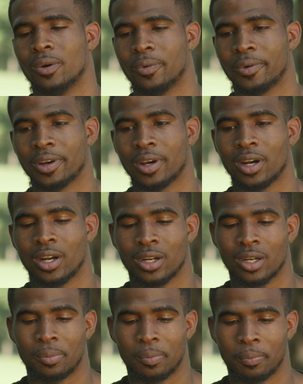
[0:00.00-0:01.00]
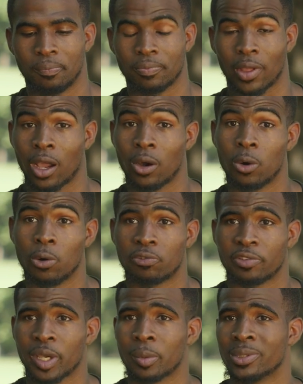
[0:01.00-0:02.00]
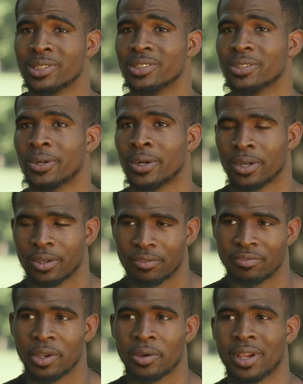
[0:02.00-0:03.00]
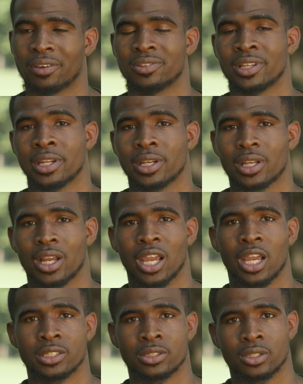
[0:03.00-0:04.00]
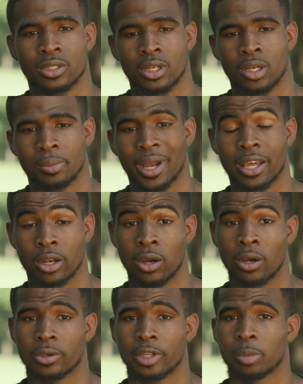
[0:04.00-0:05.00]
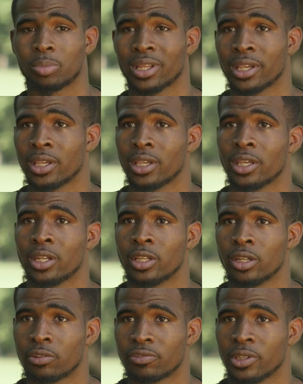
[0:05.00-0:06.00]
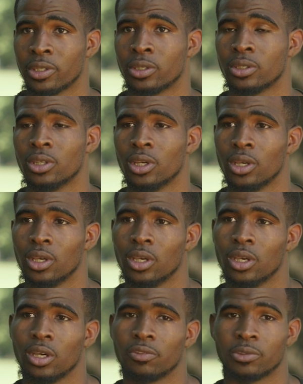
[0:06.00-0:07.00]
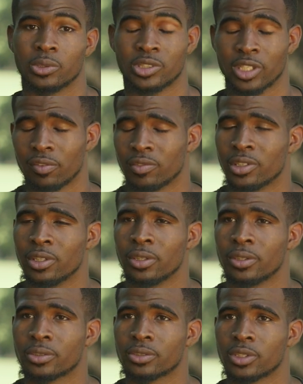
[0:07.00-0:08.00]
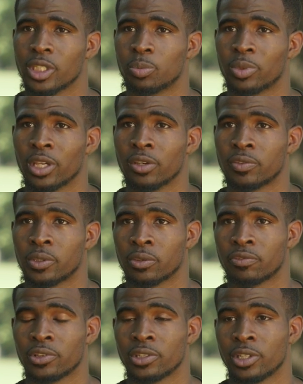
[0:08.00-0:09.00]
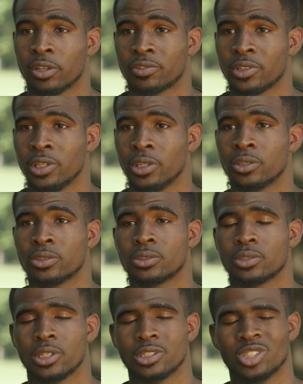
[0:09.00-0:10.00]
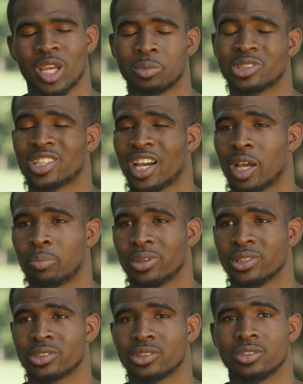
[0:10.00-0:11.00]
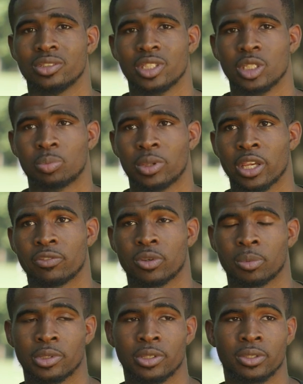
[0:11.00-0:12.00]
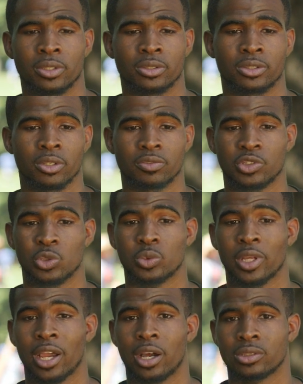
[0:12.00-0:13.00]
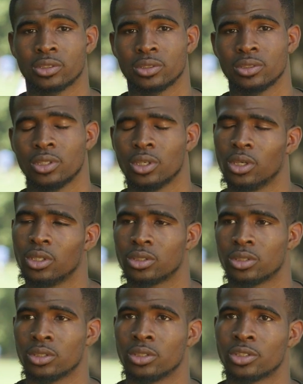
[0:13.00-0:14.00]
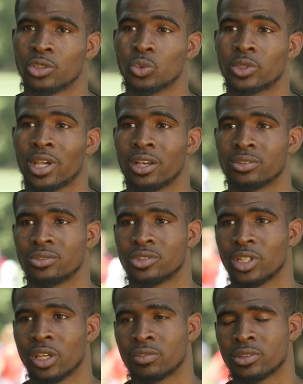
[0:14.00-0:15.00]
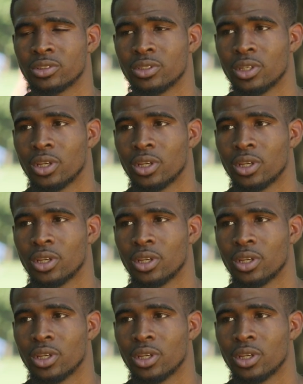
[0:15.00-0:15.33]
Well, our whole family are very athletic. I had an uncle that played in the NFL for 7 years. He played for the Philadelphia Eagles. His name is Todd Pinkston. He played from the years of 2000 to 2007.